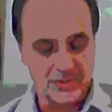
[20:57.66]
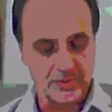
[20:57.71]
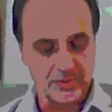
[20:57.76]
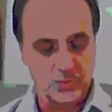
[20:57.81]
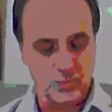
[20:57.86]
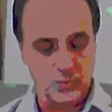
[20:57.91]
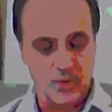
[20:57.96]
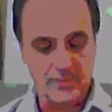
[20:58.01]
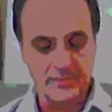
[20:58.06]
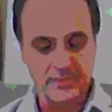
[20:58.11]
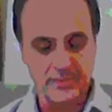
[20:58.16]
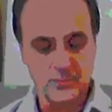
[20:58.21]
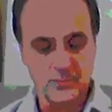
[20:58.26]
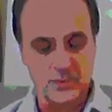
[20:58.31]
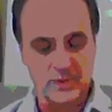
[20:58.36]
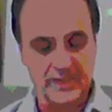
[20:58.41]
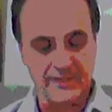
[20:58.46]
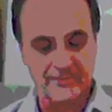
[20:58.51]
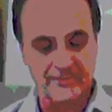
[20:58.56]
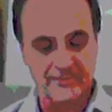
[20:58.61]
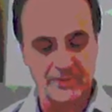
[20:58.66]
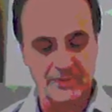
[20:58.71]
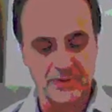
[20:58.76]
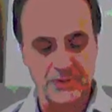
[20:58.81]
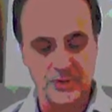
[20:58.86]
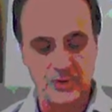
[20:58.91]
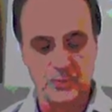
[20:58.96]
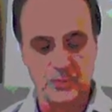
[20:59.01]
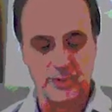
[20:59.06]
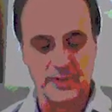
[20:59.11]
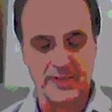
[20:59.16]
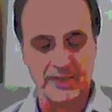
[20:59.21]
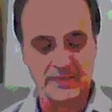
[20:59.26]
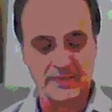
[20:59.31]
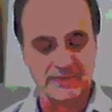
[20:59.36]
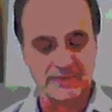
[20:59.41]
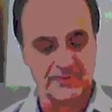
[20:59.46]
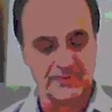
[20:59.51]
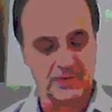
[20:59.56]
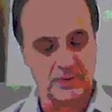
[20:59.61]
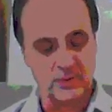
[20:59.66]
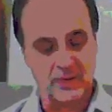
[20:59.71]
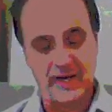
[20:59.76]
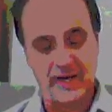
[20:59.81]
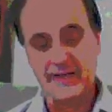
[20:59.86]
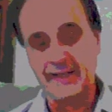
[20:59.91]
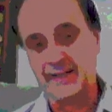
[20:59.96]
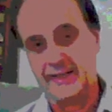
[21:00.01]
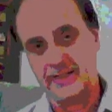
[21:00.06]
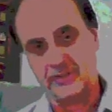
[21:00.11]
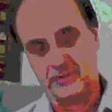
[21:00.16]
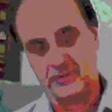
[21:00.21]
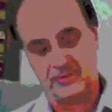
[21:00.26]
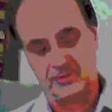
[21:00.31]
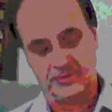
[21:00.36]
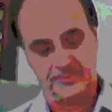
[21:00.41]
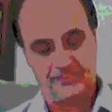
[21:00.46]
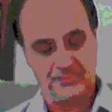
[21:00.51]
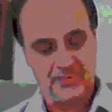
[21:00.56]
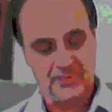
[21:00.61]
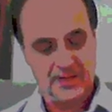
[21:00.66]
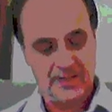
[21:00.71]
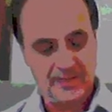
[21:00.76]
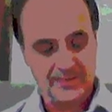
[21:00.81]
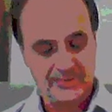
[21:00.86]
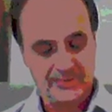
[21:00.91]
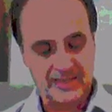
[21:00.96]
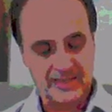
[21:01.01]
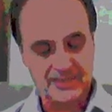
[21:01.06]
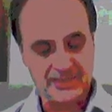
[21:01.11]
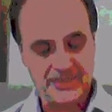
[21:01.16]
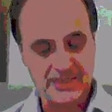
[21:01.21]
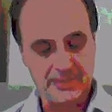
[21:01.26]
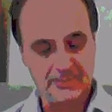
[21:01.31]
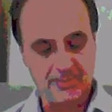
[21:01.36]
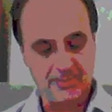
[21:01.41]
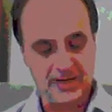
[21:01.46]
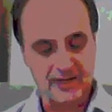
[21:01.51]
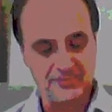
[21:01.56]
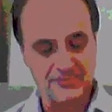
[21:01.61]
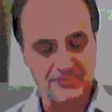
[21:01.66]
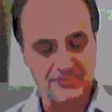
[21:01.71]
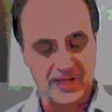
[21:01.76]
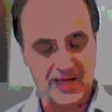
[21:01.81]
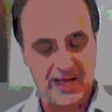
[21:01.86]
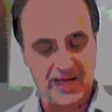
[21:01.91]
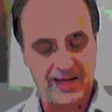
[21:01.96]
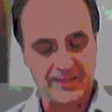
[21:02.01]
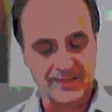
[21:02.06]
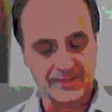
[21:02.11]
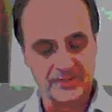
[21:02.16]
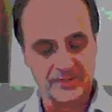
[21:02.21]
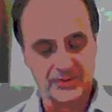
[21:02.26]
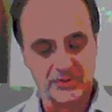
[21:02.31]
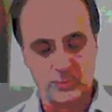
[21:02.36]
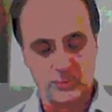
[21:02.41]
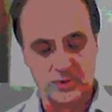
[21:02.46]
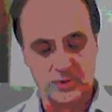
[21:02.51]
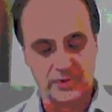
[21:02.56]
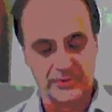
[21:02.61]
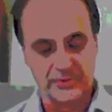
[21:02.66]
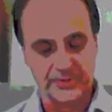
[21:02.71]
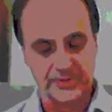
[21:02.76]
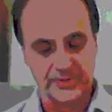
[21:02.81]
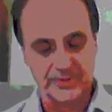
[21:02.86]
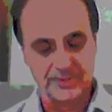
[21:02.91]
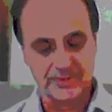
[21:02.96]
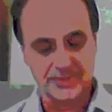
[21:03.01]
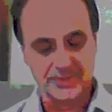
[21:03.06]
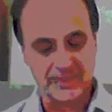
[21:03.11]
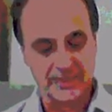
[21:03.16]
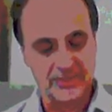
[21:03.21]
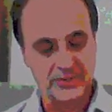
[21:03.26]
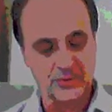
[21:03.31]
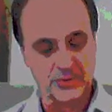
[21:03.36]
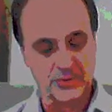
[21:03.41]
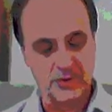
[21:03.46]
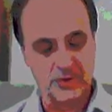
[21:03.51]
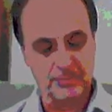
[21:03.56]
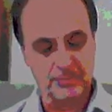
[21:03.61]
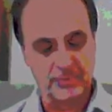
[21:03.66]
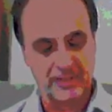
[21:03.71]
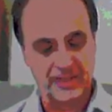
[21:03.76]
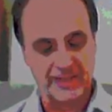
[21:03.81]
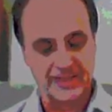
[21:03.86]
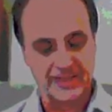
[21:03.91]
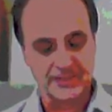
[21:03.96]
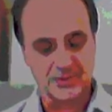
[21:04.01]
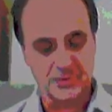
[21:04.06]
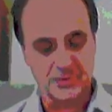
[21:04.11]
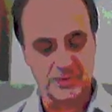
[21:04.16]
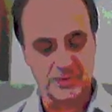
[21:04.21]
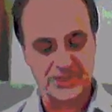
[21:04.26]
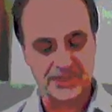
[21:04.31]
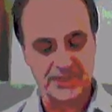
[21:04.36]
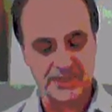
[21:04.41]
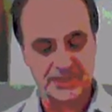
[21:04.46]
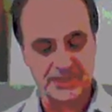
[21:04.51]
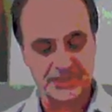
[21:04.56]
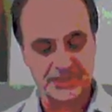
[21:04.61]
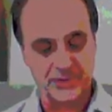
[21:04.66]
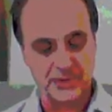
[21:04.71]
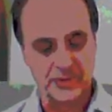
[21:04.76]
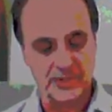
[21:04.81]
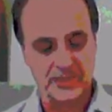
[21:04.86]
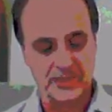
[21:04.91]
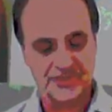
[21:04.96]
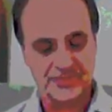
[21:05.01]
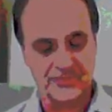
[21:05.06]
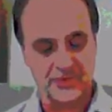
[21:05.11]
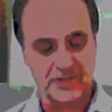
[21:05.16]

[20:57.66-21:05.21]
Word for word: the woman were given two wings of a great eagle, that she might fly into the wilderness, into her place where she is nourished